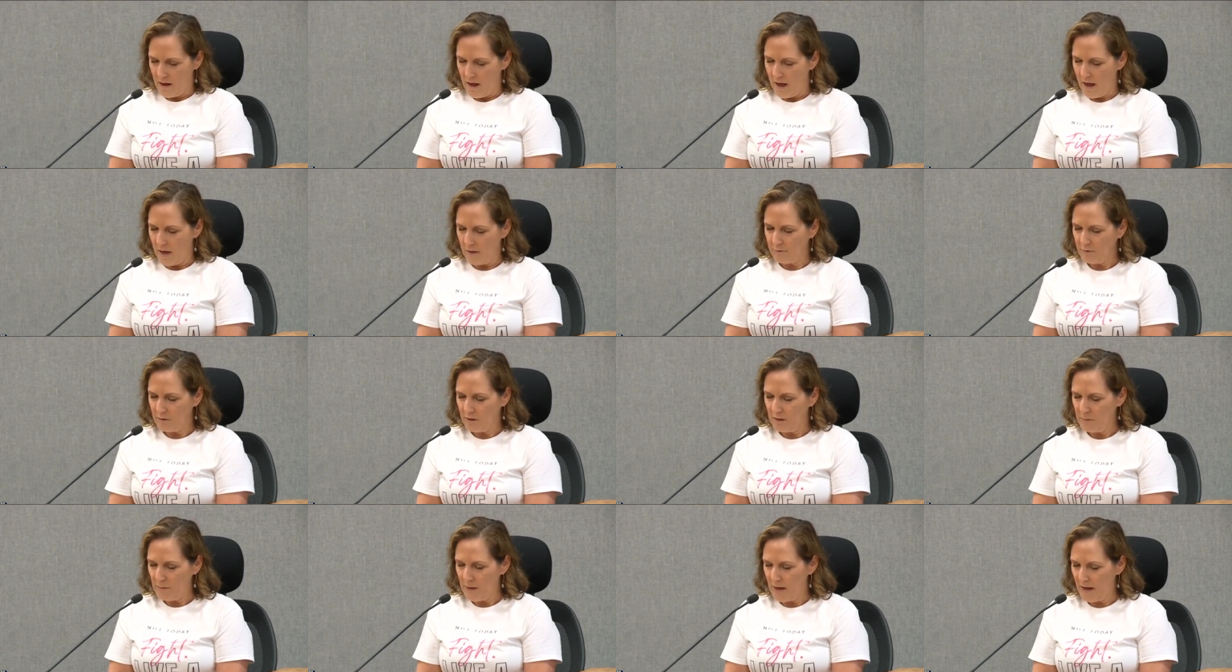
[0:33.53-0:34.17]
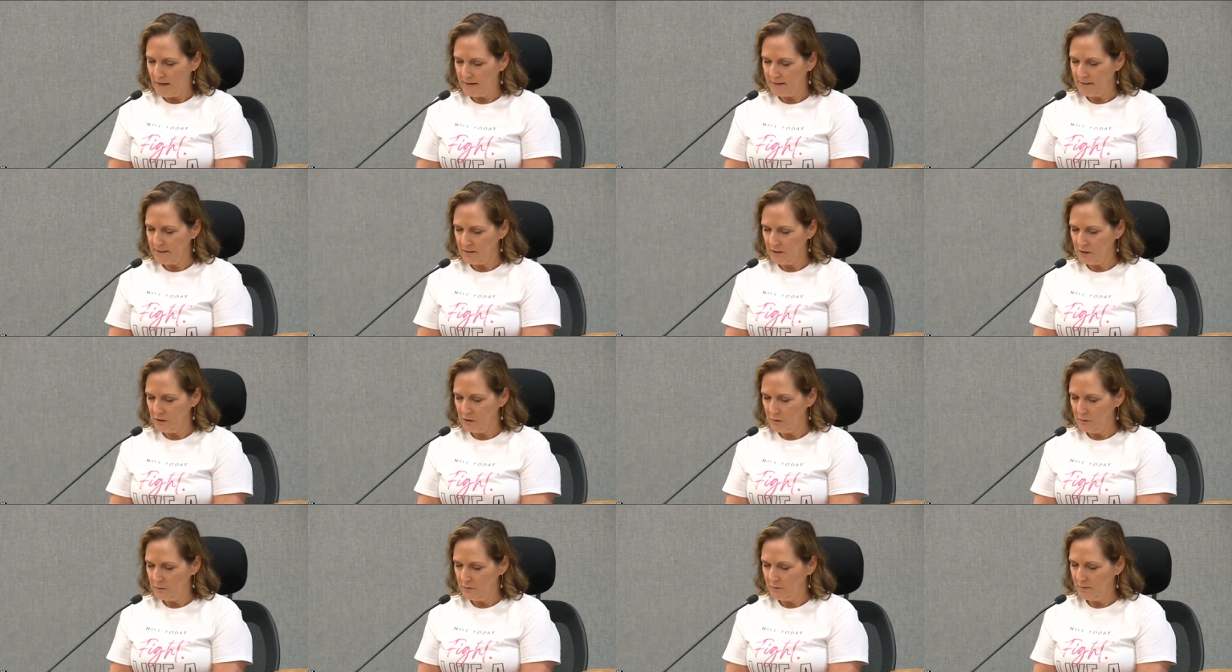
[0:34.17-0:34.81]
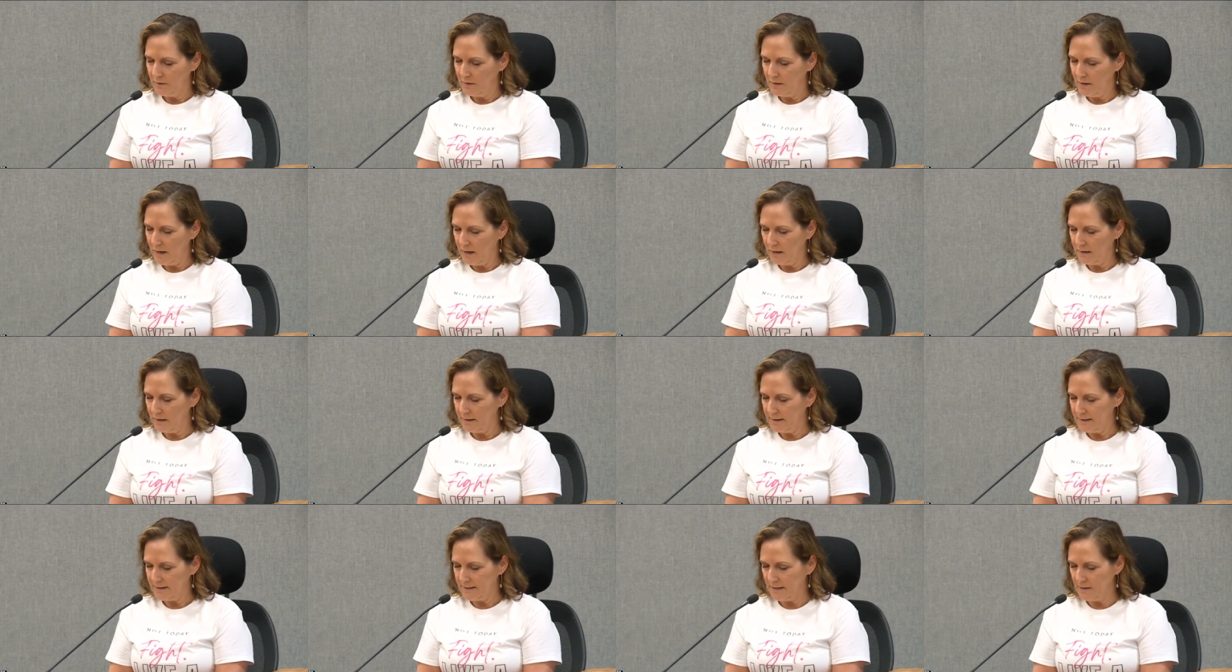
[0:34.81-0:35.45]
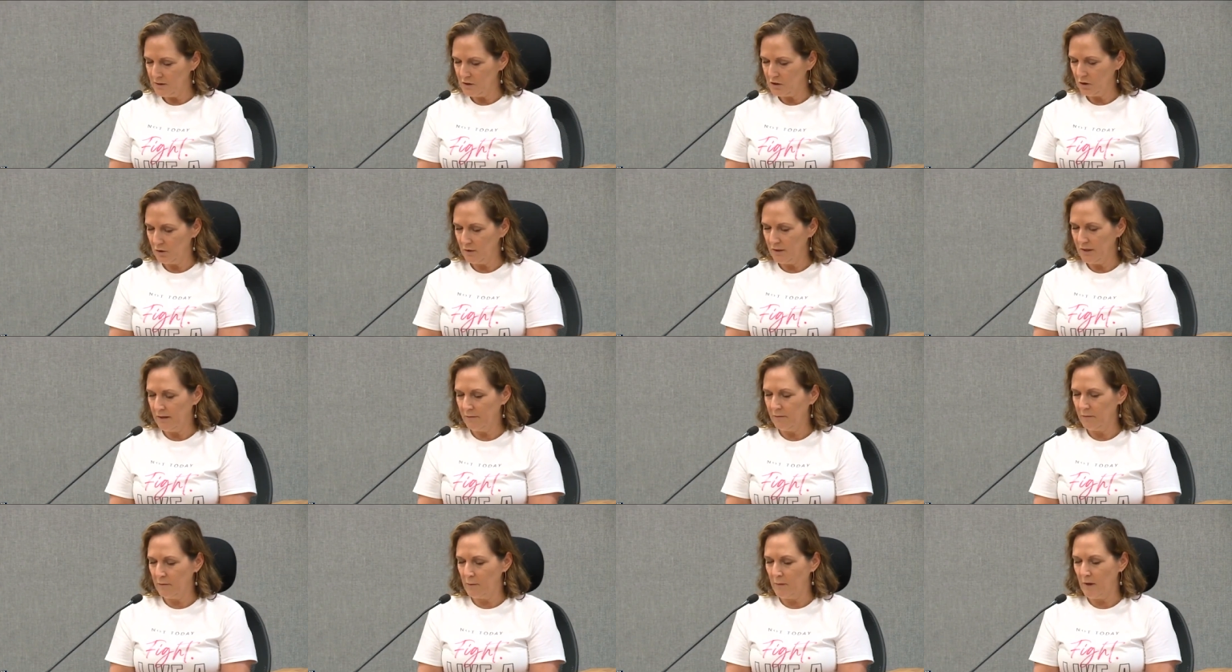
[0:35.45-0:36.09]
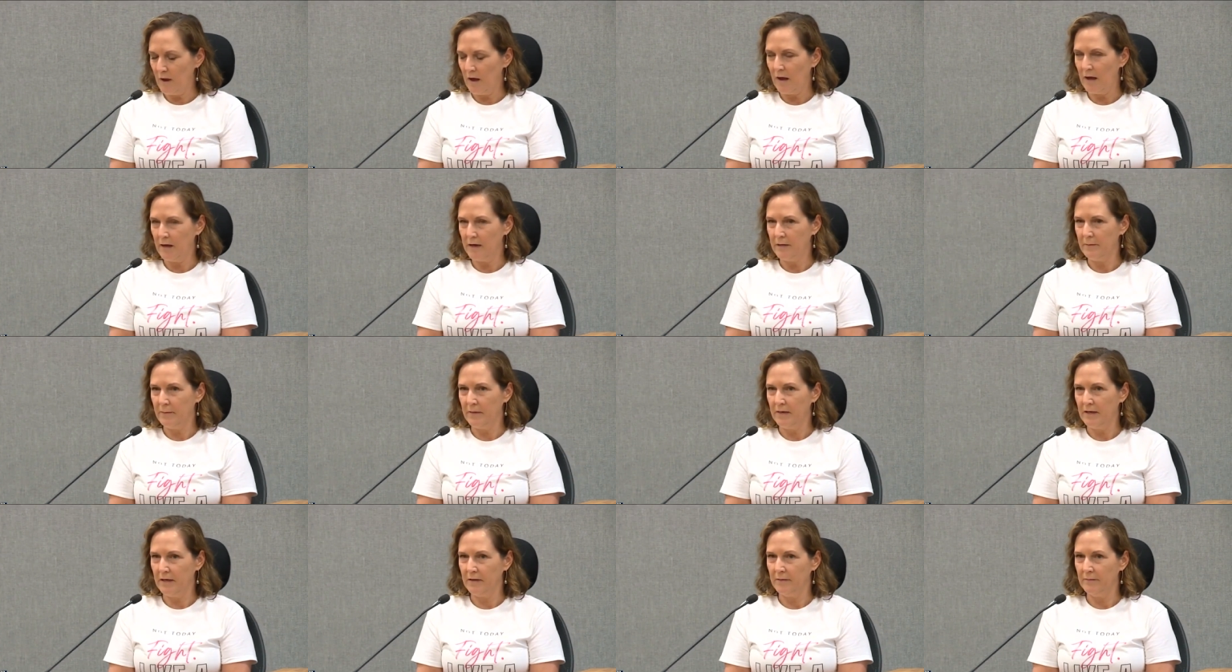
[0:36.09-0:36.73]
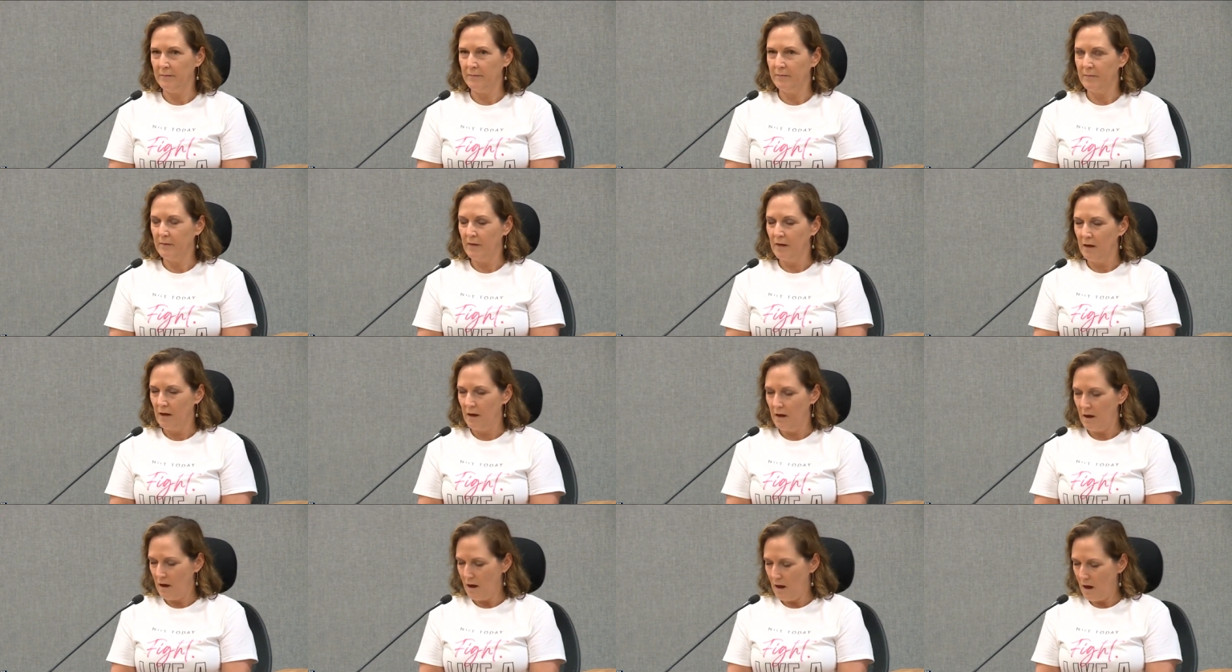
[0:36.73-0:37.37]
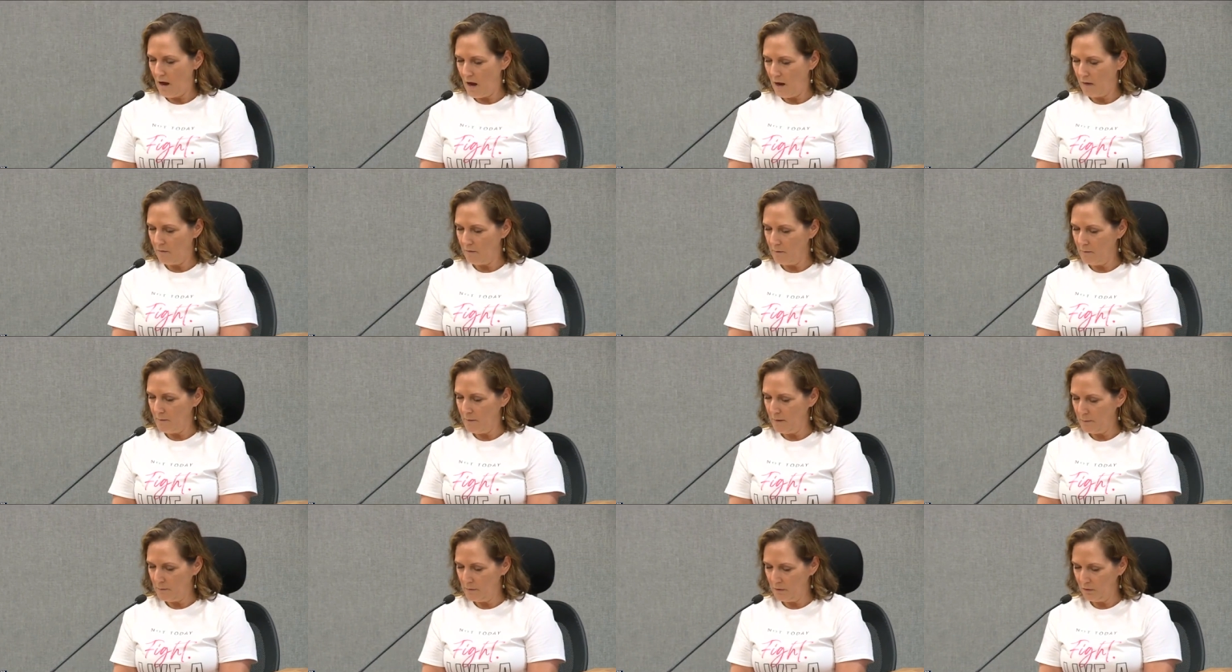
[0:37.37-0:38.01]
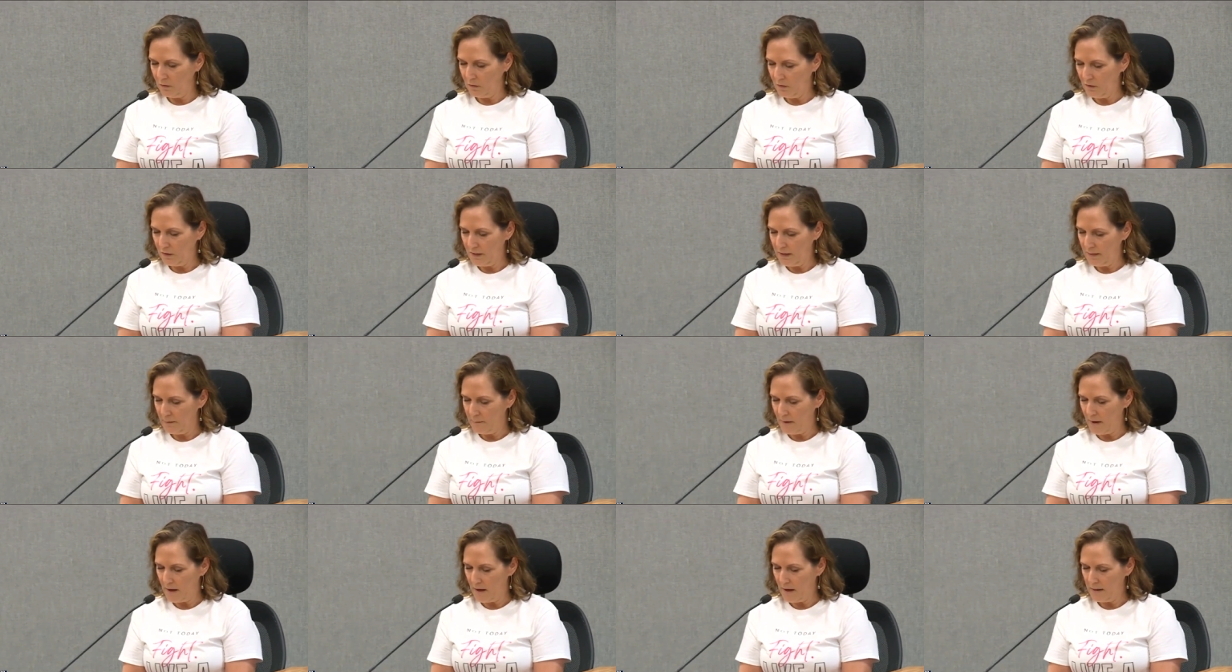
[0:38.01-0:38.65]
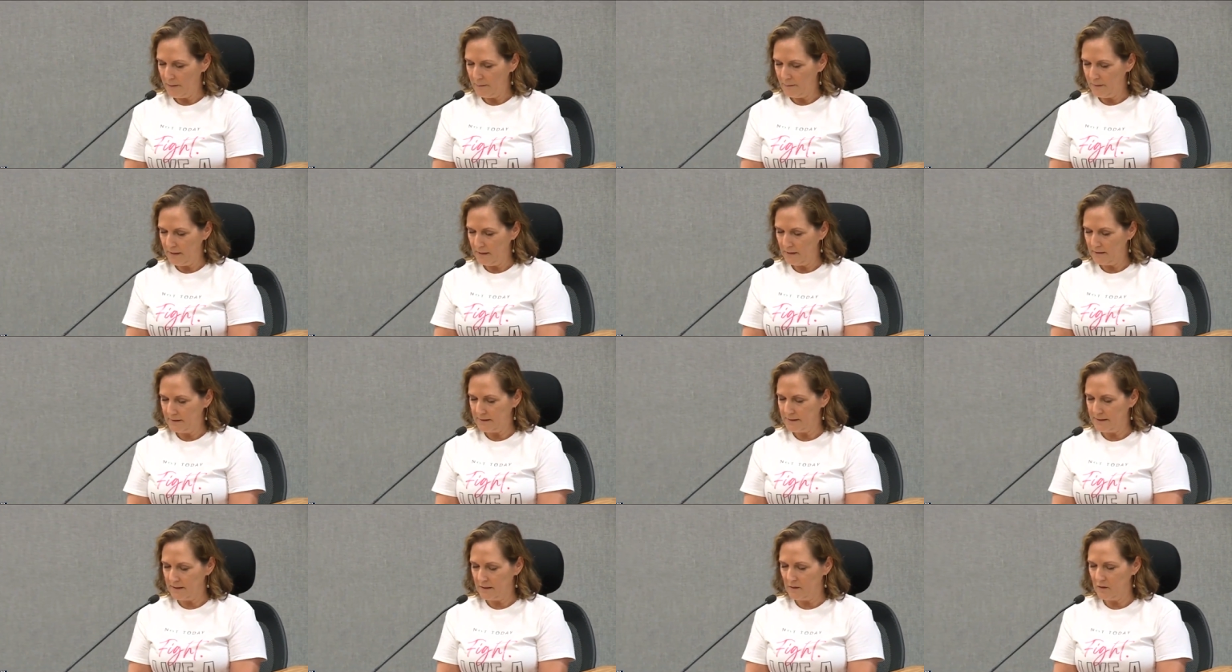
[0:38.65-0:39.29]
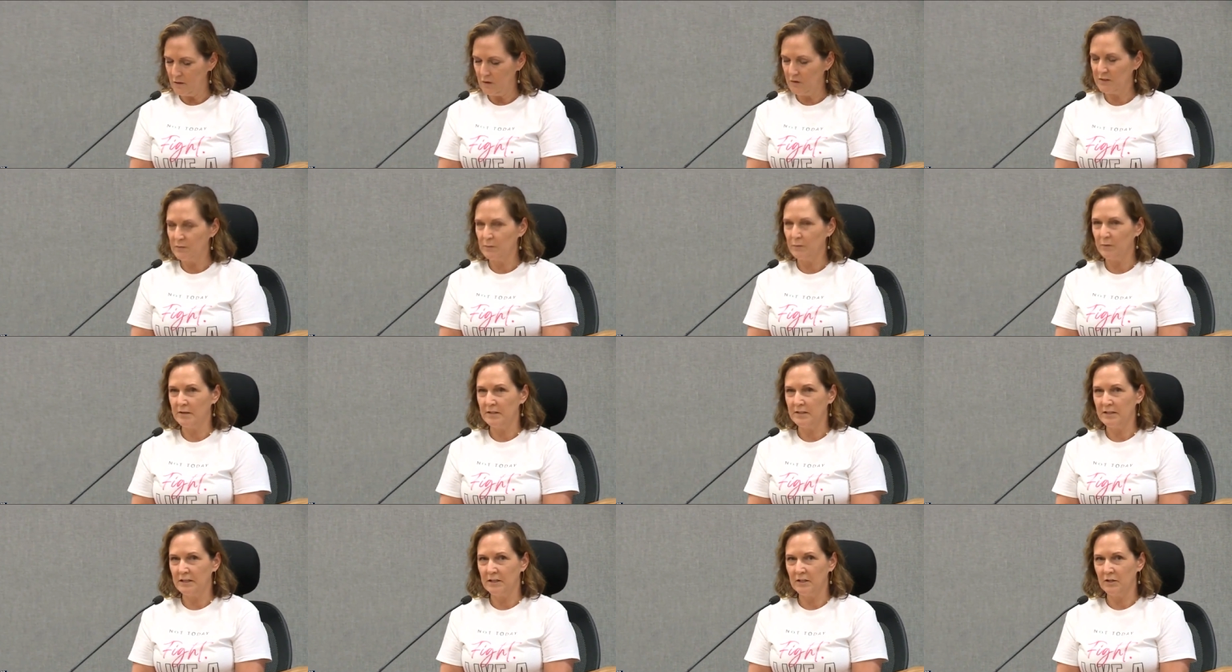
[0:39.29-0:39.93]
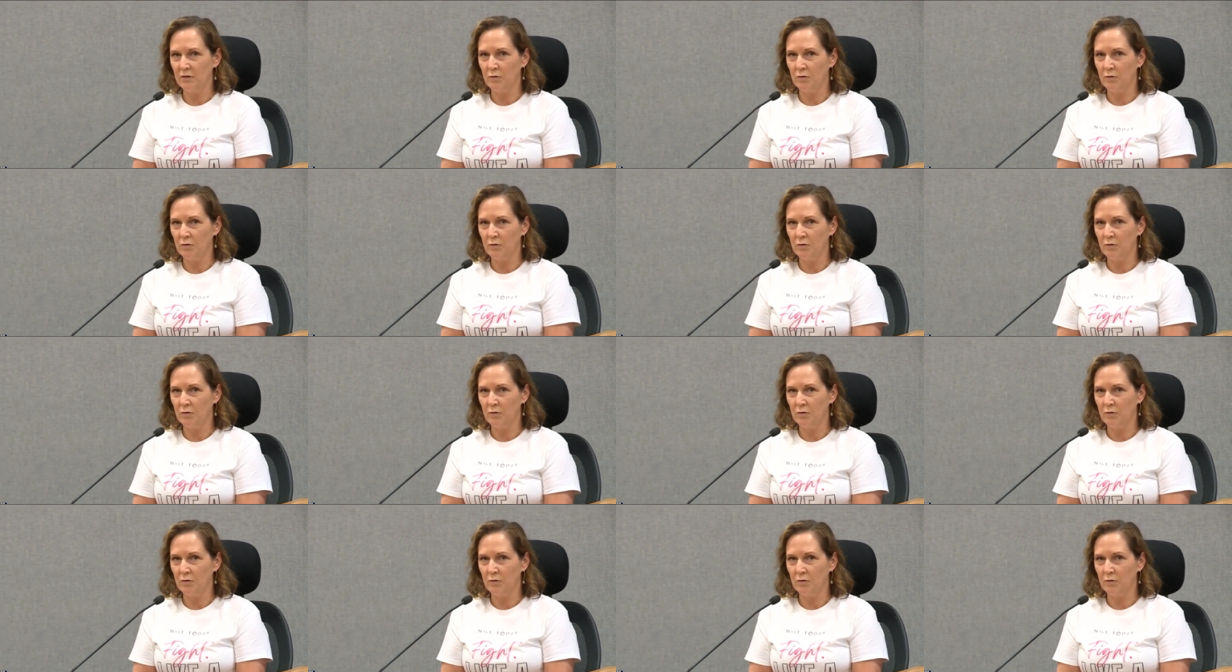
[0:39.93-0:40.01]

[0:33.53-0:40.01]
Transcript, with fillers: After I passed you, I could sense your evil behind me. I remembered looking behind me and seeing you sprinting